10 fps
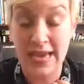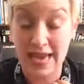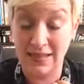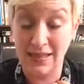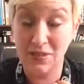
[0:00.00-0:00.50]

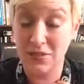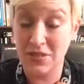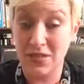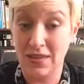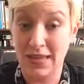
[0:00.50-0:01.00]
Unless or
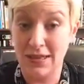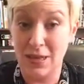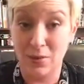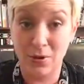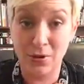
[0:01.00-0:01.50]
until I get
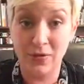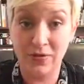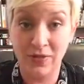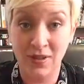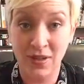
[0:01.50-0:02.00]
that proof.